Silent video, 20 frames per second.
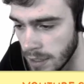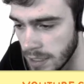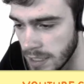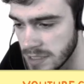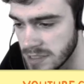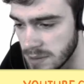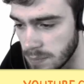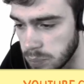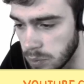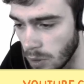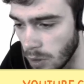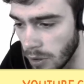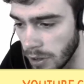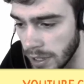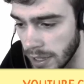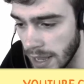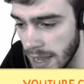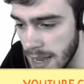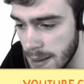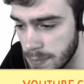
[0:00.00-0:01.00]
He's
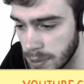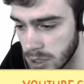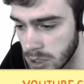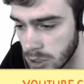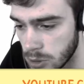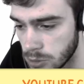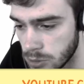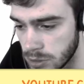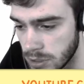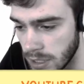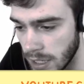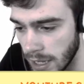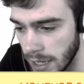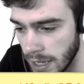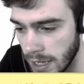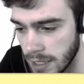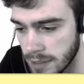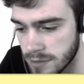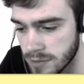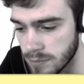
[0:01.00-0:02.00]
deploying a balloon
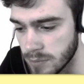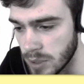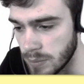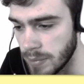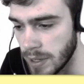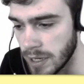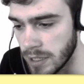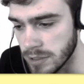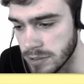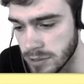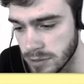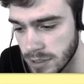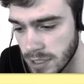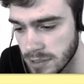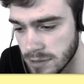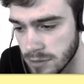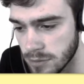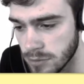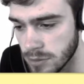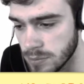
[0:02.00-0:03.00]
and some barbarians, so
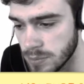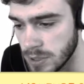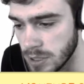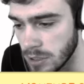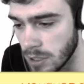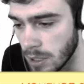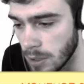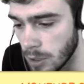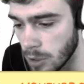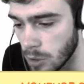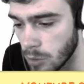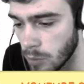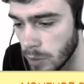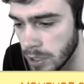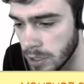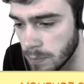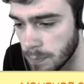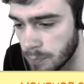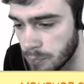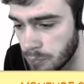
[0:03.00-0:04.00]
that's going to be
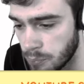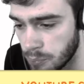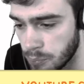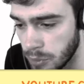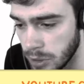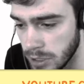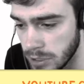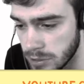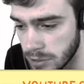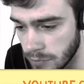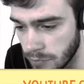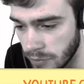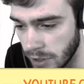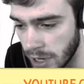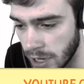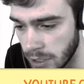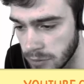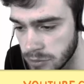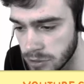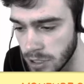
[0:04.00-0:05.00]
quite a pretty tough
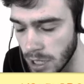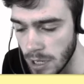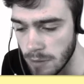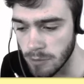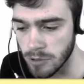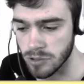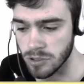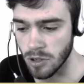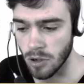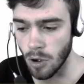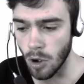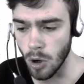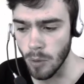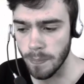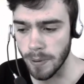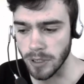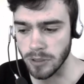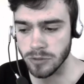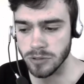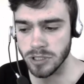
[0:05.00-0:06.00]
counter. I was
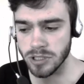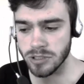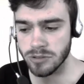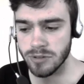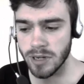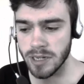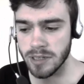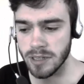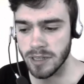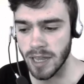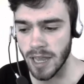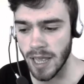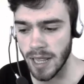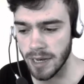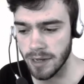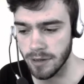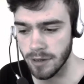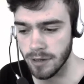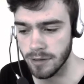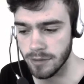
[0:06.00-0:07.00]
hoping to distract the
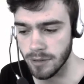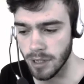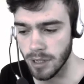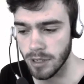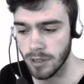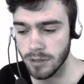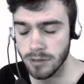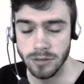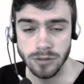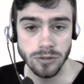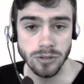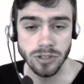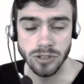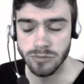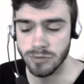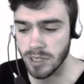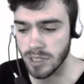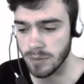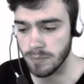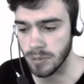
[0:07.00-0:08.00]
cannon, to
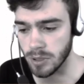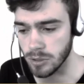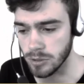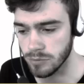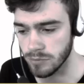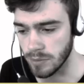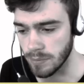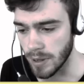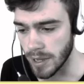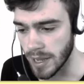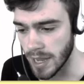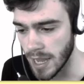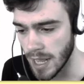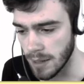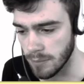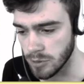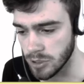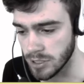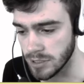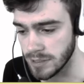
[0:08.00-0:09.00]
distract the balloon with my
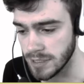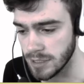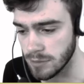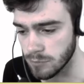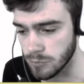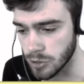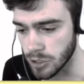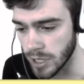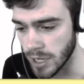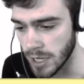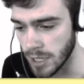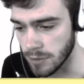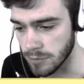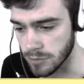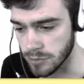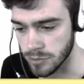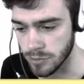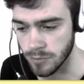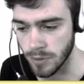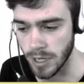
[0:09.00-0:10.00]
cannon, but it didn't work
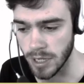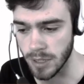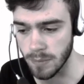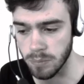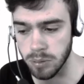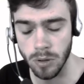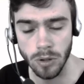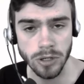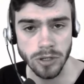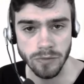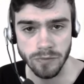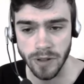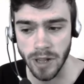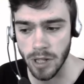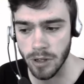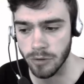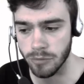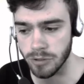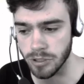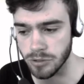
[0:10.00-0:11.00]
out. So I deployed the
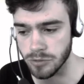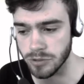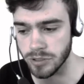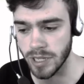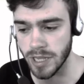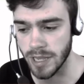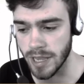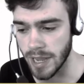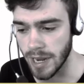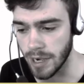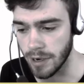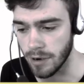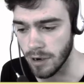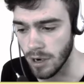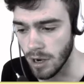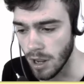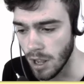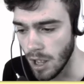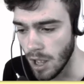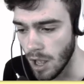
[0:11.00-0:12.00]
Valkyrie to take
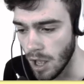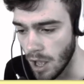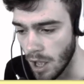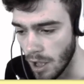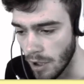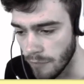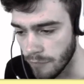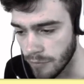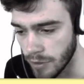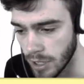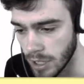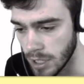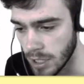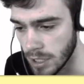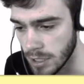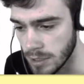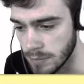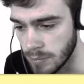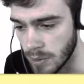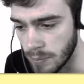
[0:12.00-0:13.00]
care of
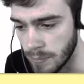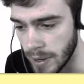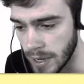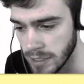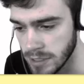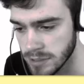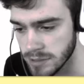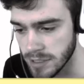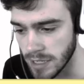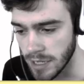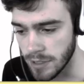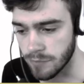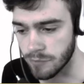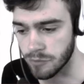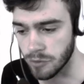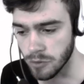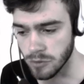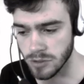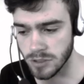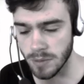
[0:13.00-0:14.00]
the barbarians and
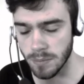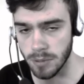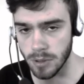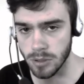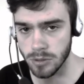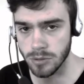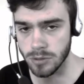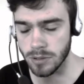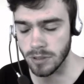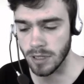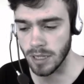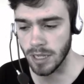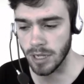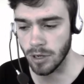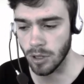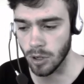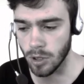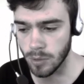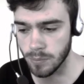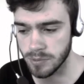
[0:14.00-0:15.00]
froze the balloon in
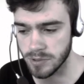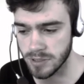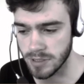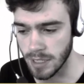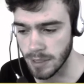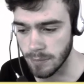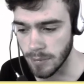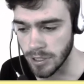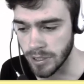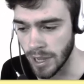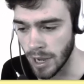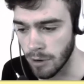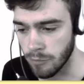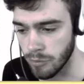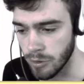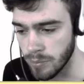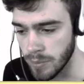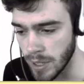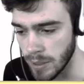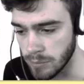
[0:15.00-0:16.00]
hopes that my tower
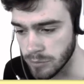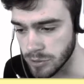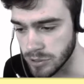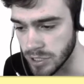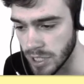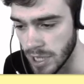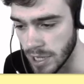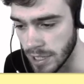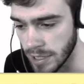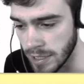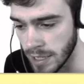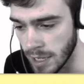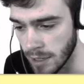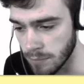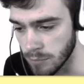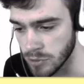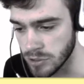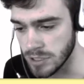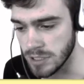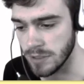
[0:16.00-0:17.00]
will be able to take it
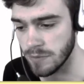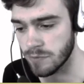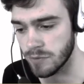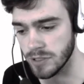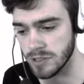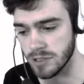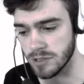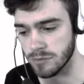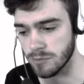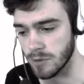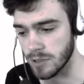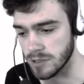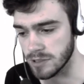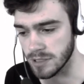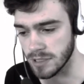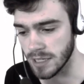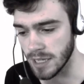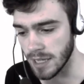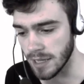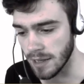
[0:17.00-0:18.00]
down, which he freezes
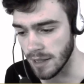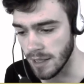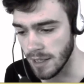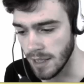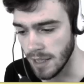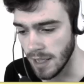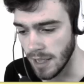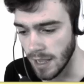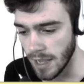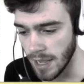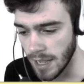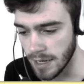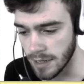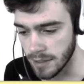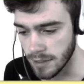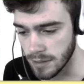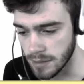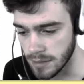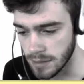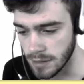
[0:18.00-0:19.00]
once again.
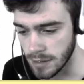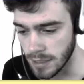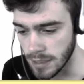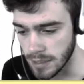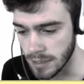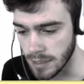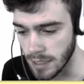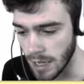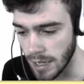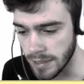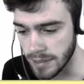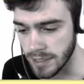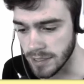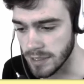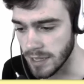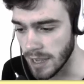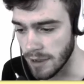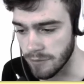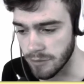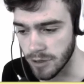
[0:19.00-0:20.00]
And I
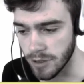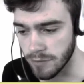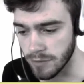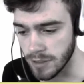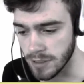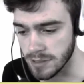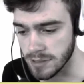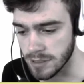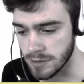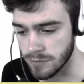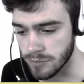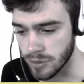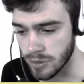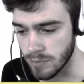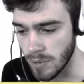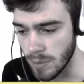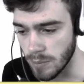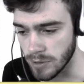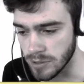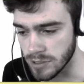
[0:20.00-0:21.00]
didn't have enough elixir for
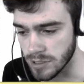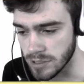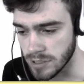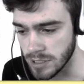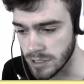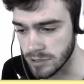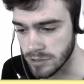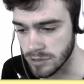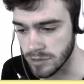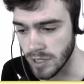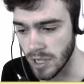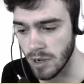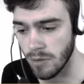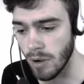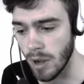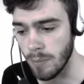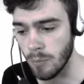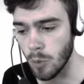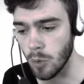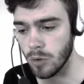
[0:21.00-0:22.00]
my Musketeer, so
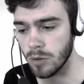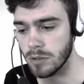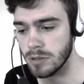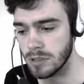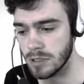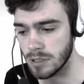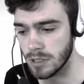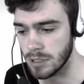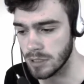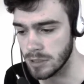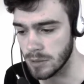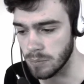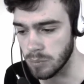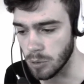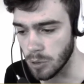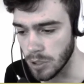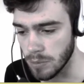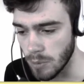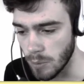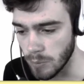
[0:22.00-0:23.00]
now I'm
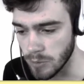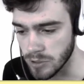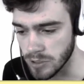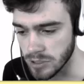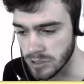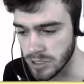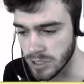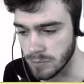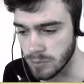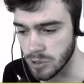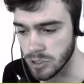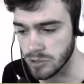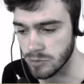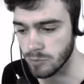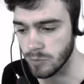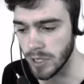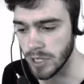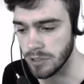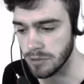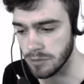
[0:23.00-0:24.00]
deploying my Musketeer, but
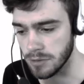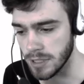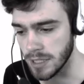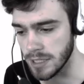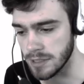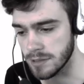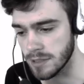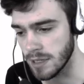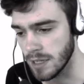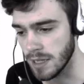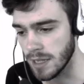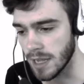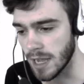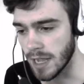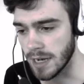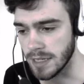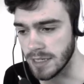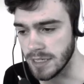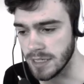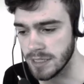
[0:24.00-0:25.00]
it's way too late
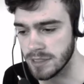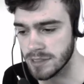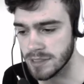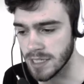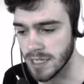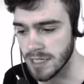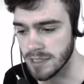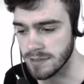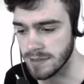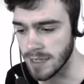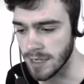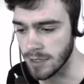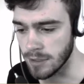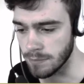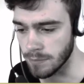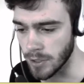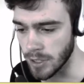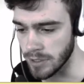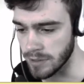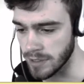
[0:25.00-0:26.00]
and he takes
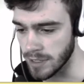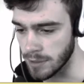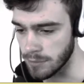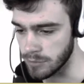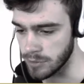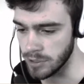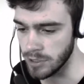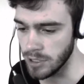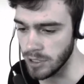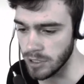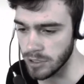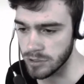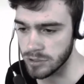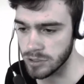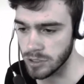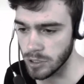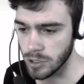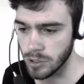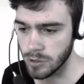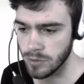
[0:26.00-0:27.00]
down my tower.
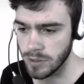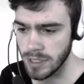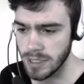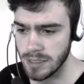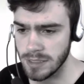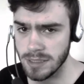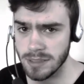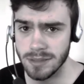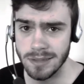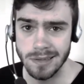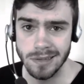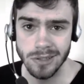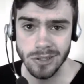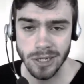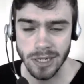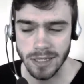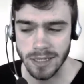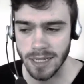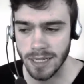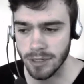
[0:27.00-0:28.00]
So it isn't
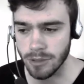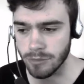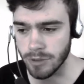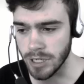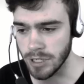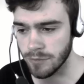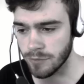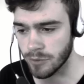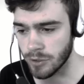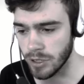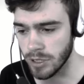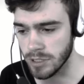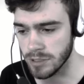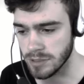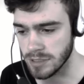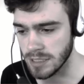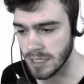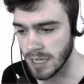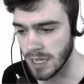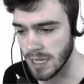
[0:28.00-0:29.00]
looking that great for
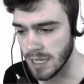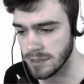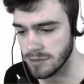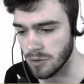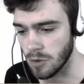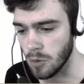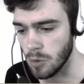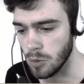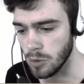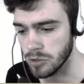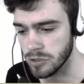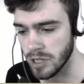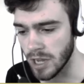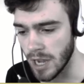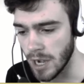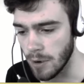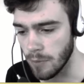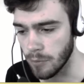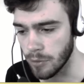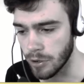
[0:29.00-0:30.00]
us. He has a whole
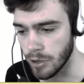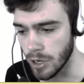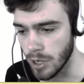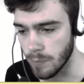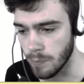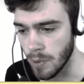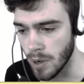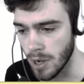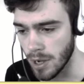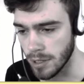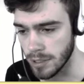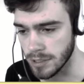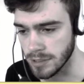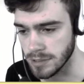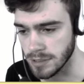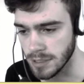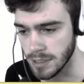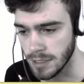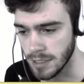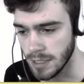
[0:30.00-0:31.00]
tower upon
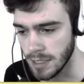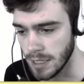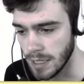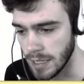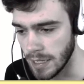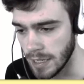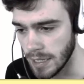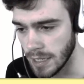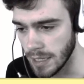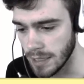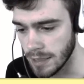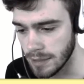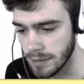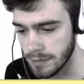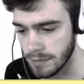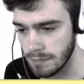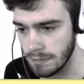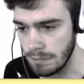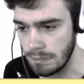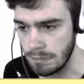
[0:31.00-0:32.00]
us, and
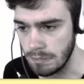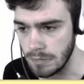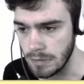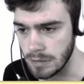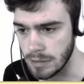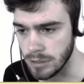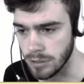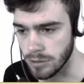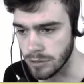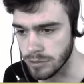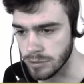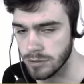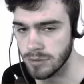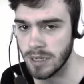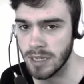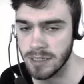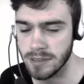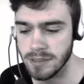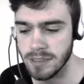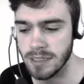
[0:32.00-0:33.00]
he also
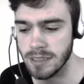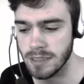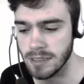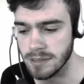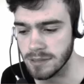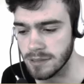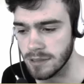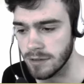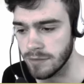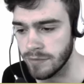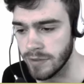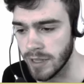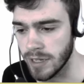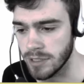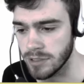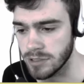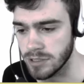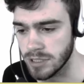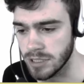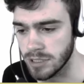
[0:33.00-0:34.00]
has the elixir
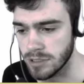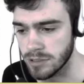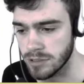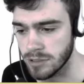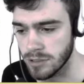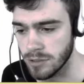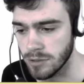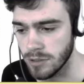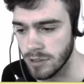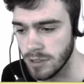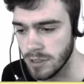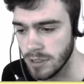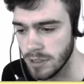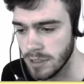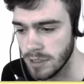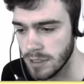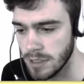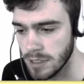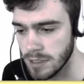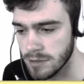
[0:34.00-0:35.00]
advantage here, so
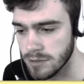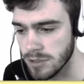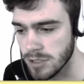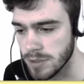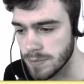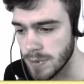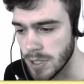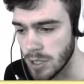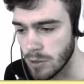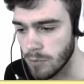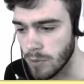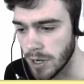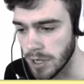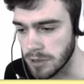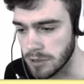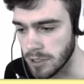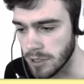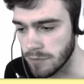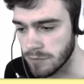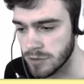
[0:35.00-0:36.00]
it's going to be
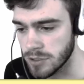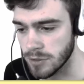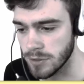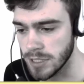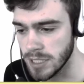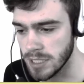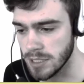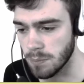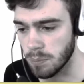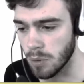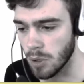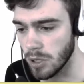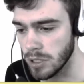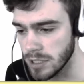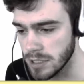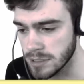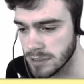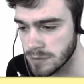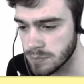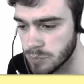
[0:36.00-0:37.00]
quite tough. So he
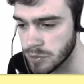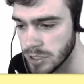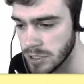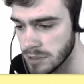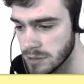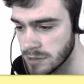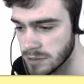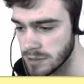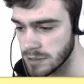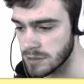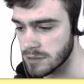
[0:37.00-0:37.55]
deployed his Prince.